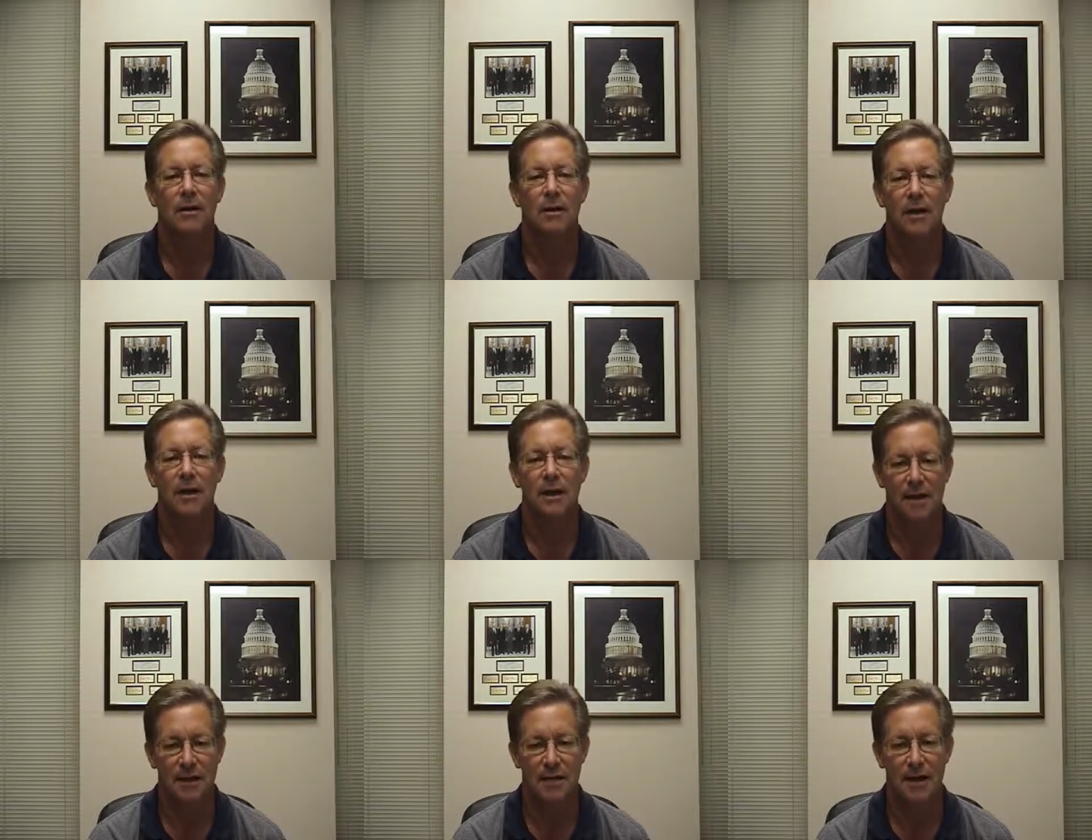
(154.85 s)

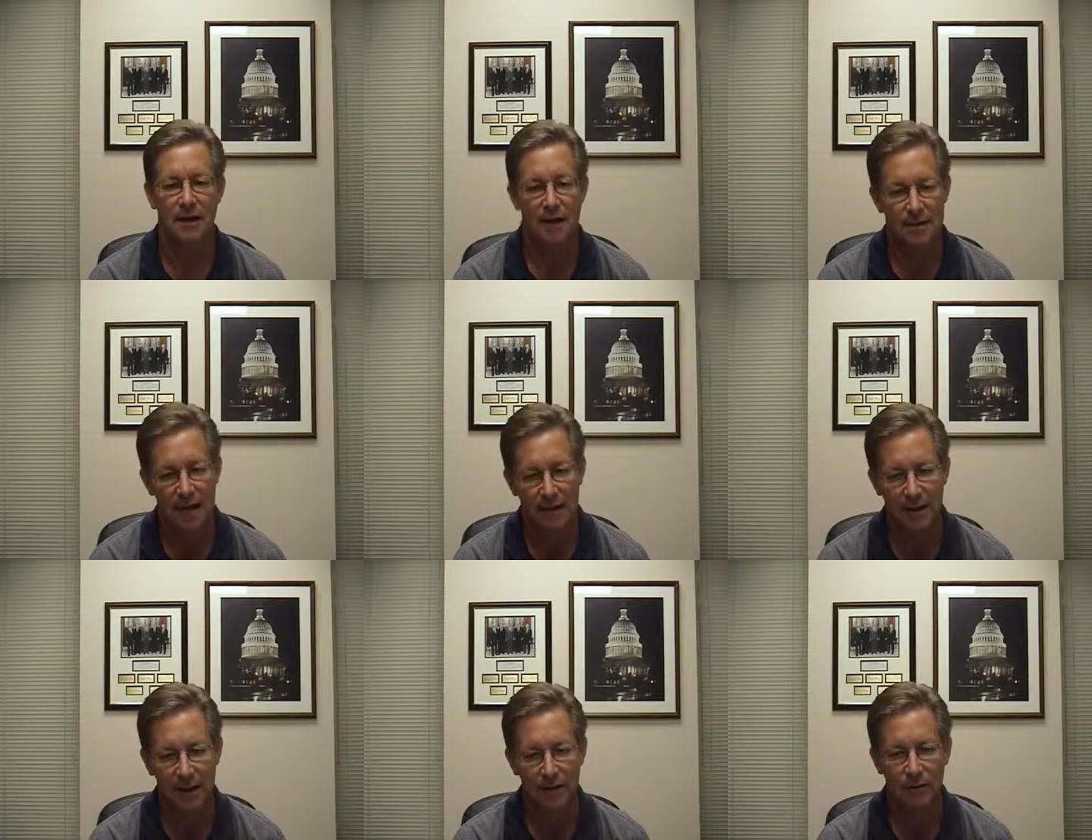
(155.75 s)
Currently, he's saying that's not
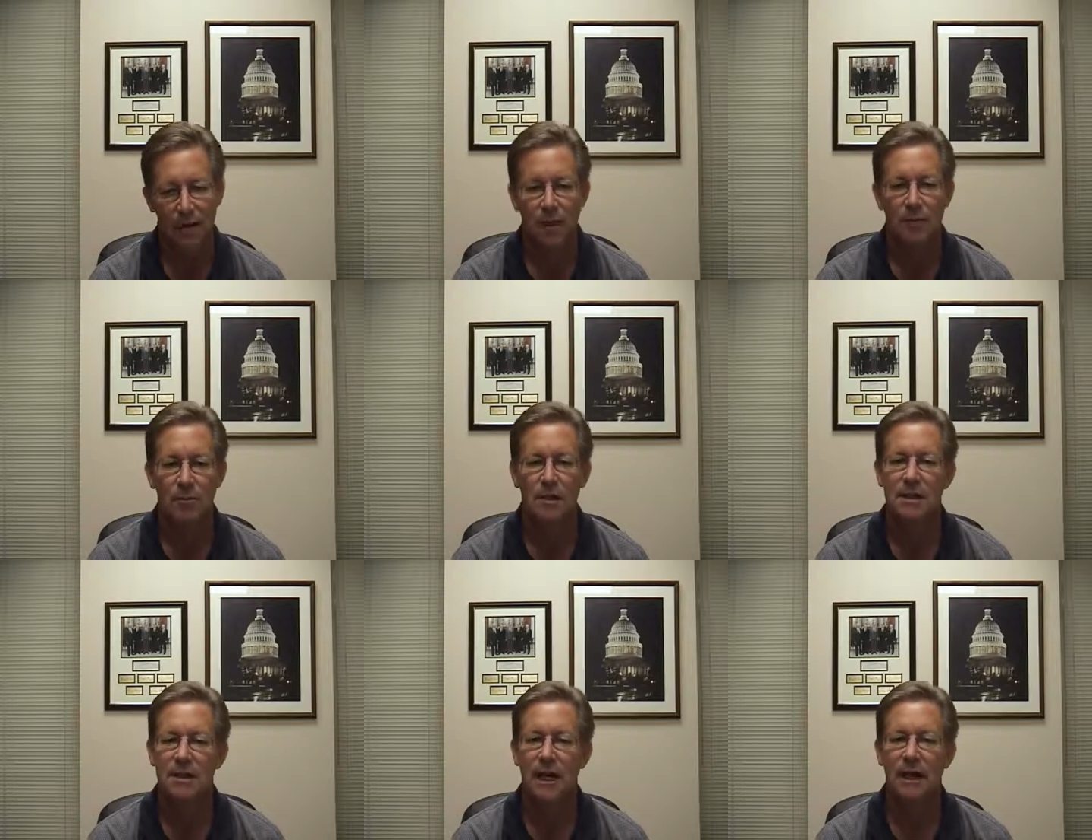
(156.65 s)
the case, but
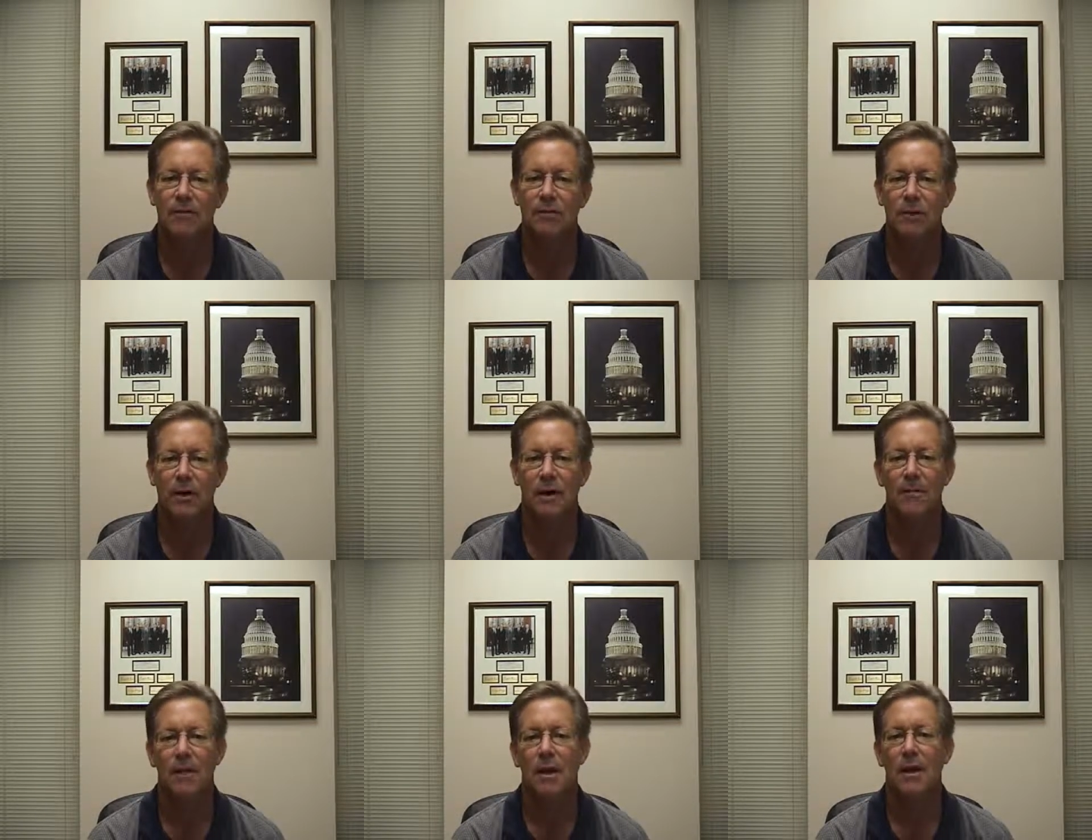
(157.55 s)
just like in Florida,